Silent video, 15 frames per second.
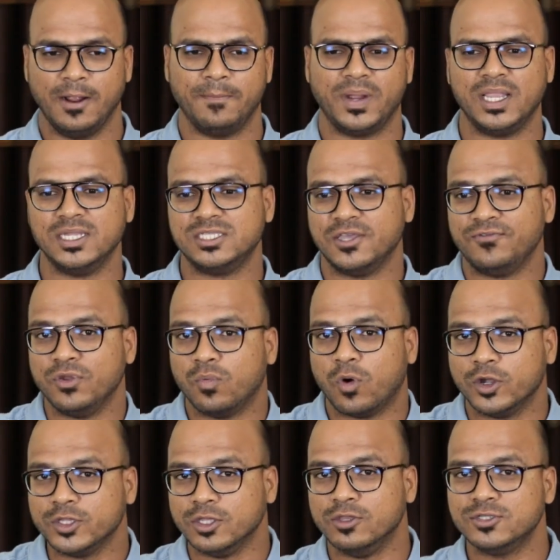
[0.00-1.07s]
But let's say if you
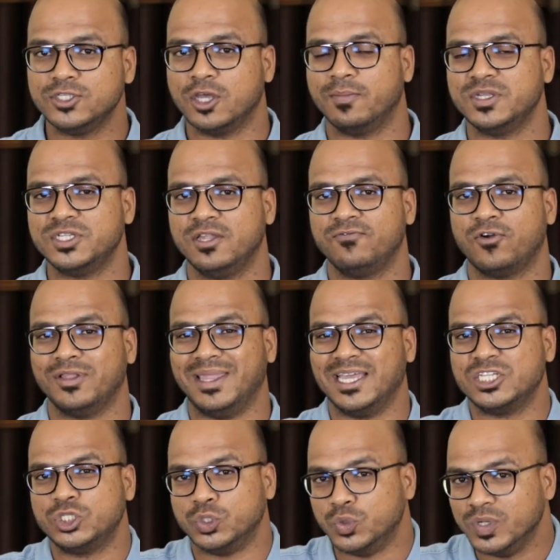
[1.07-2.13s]
want to use your machine for
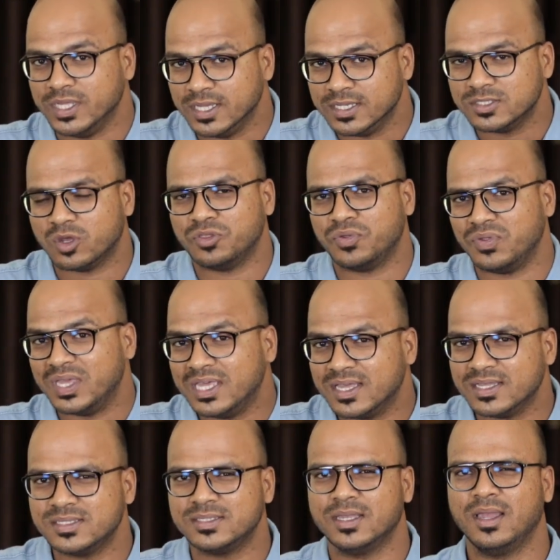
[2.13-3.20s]
next two years or three
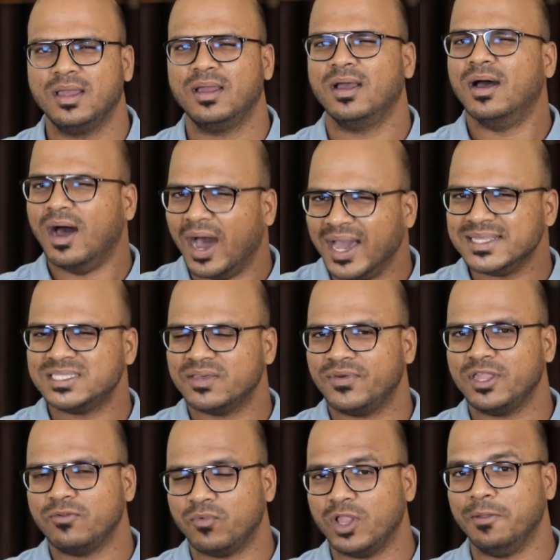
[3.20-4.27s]
years,
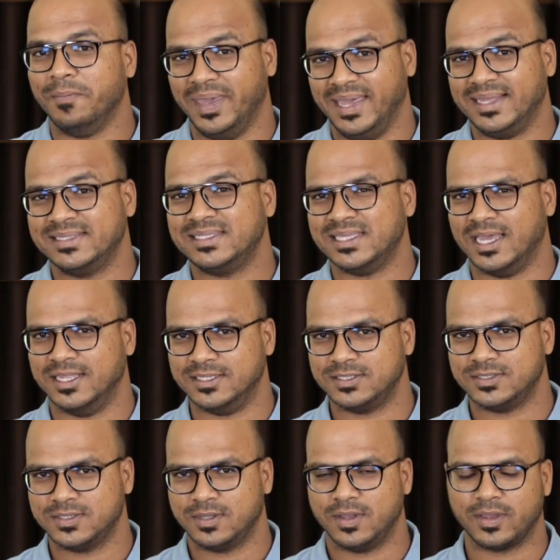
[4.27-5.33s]
i7 will make
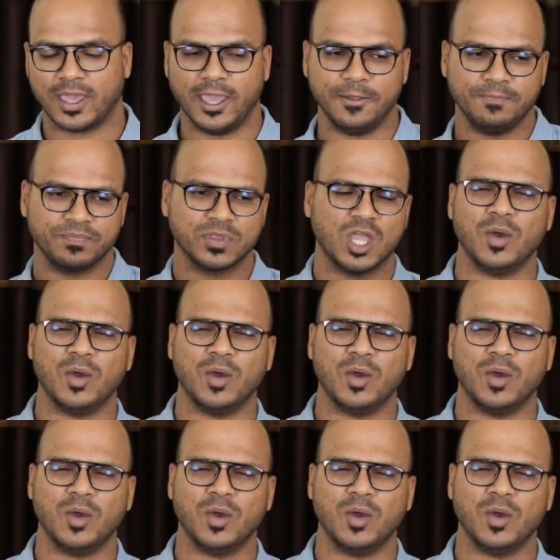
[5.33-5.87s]
sense, okay?